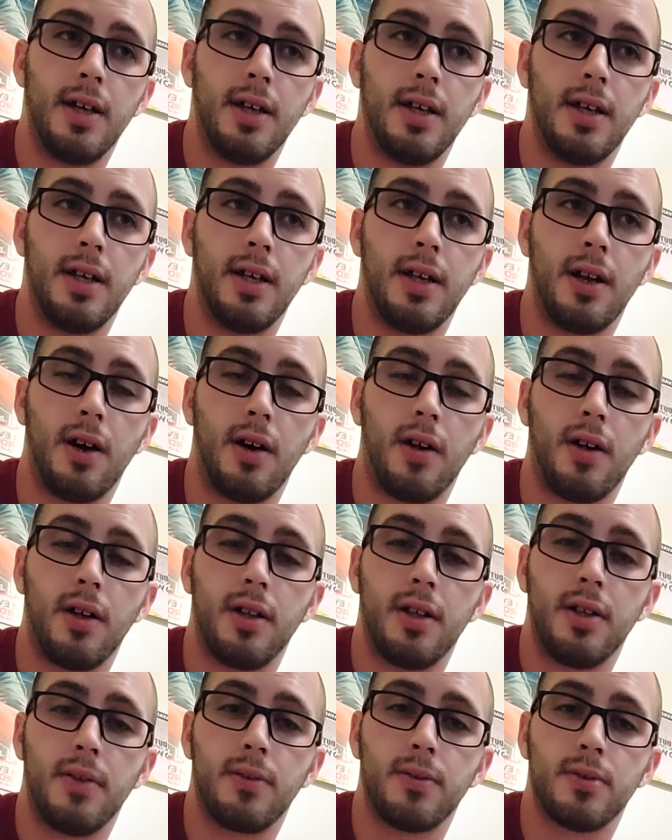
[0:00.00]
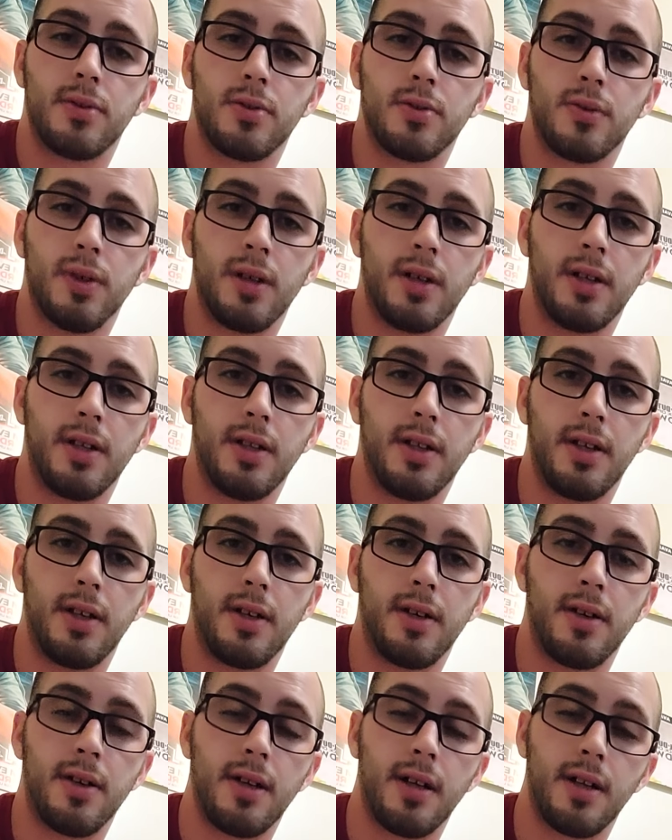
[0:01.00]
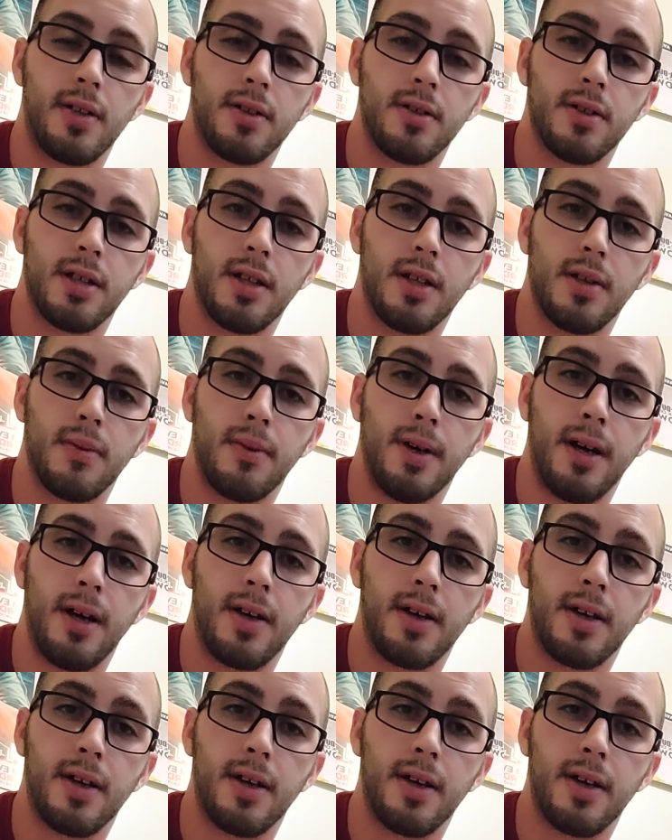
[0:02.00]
And all I did was went in there and I looked at the back.